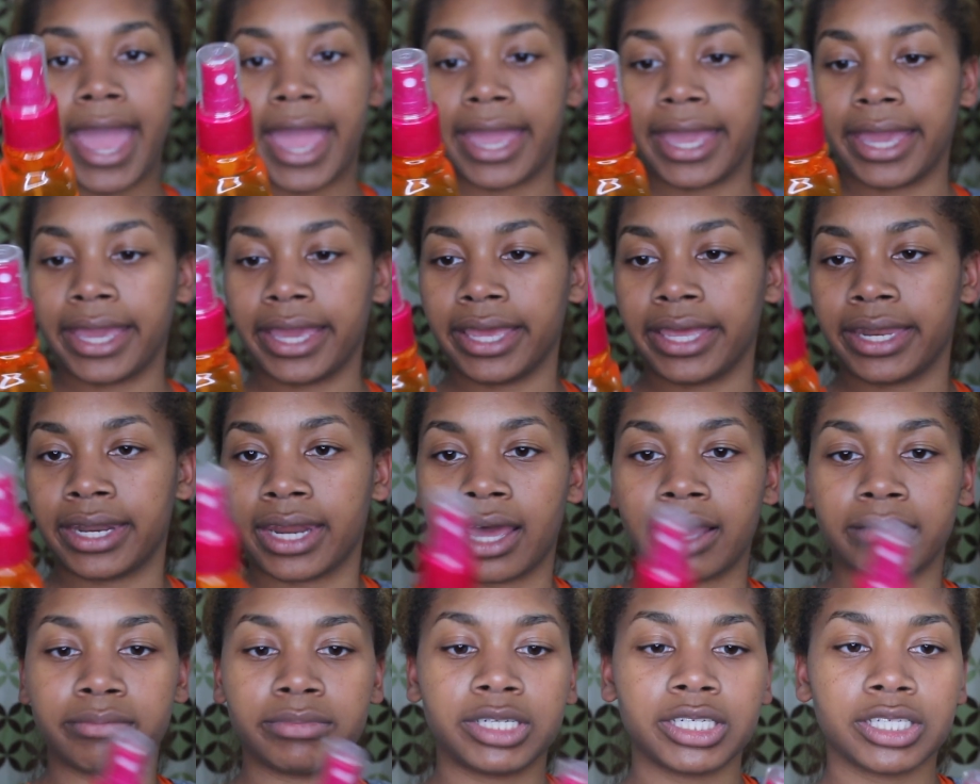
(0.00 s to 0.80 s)
and
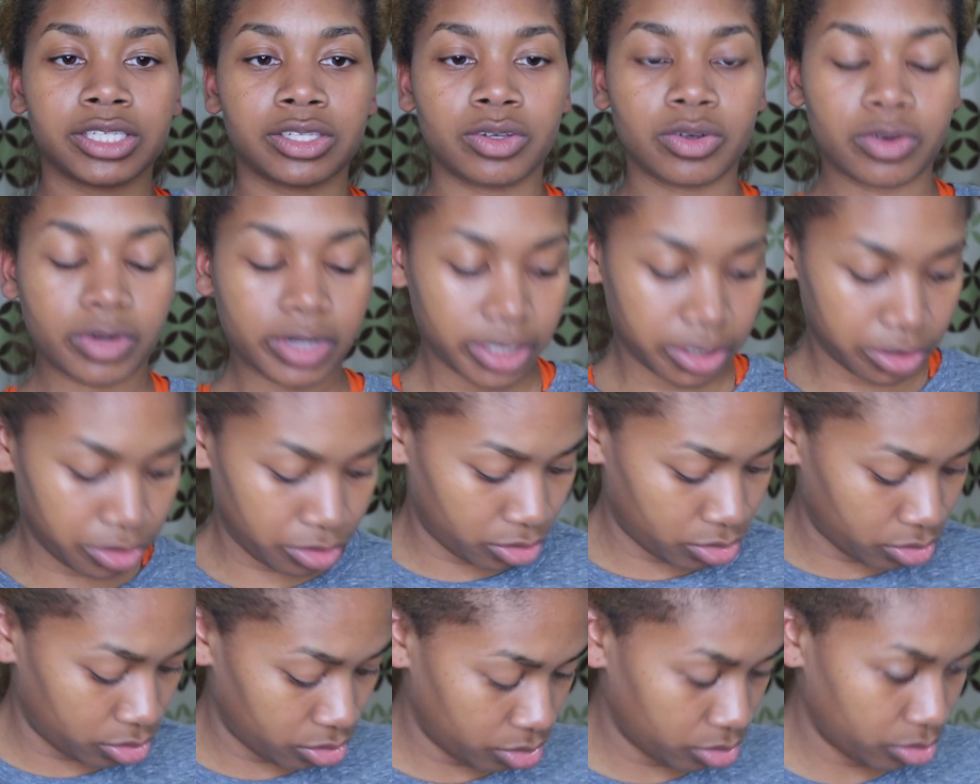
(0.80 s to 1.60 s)
I'm just going
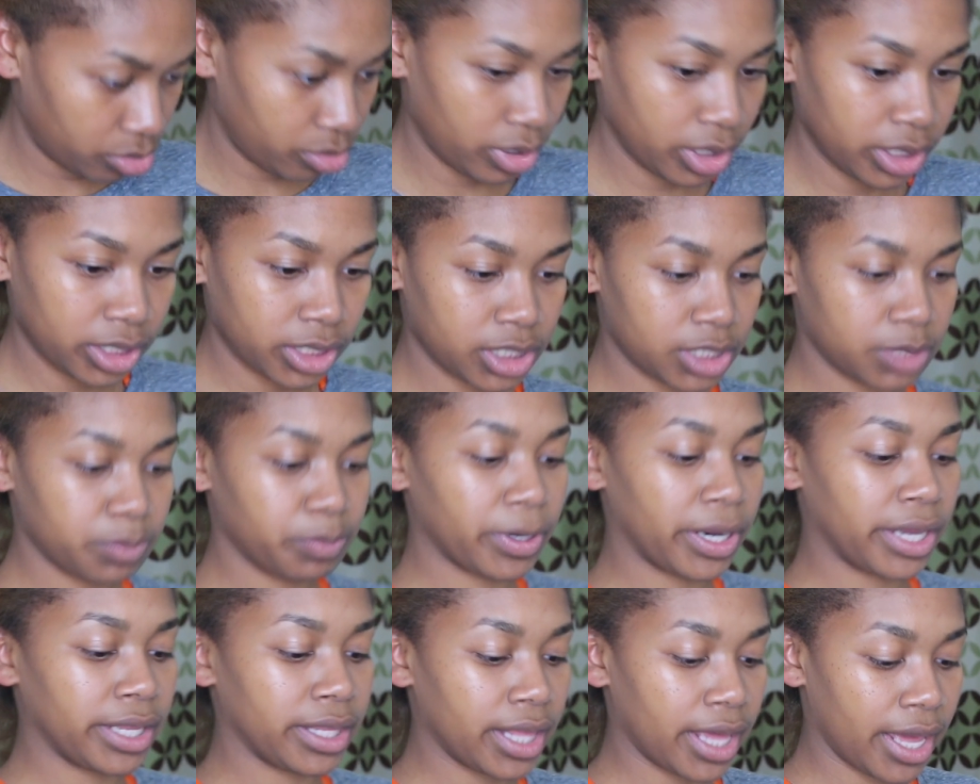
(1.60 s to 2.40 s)
to
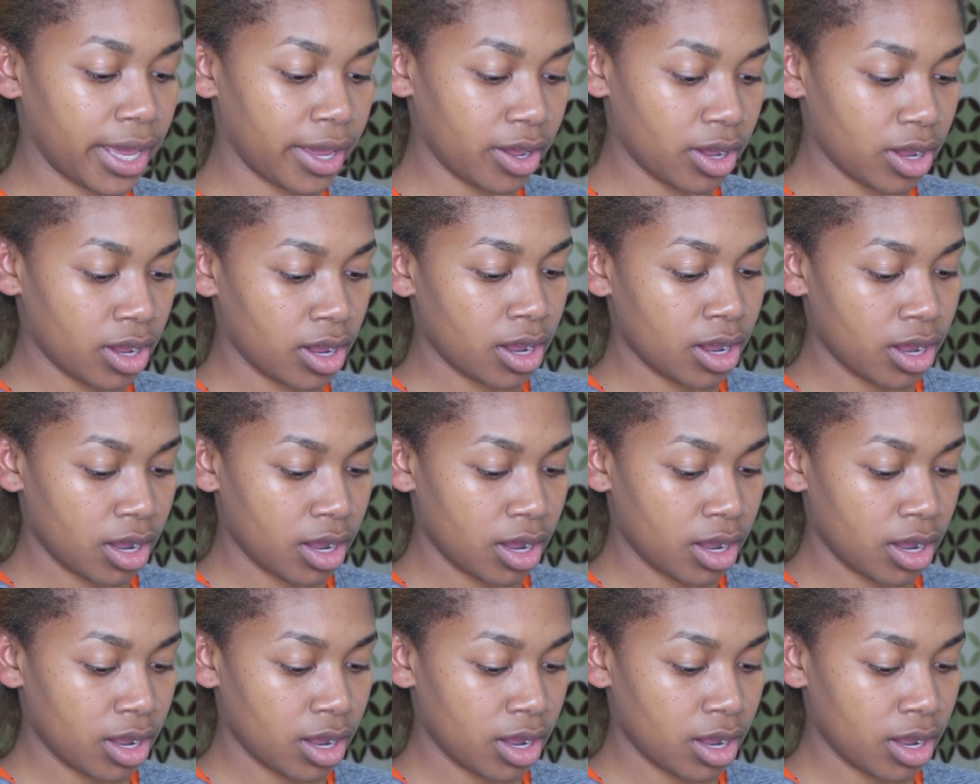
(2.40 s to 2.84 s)
spray that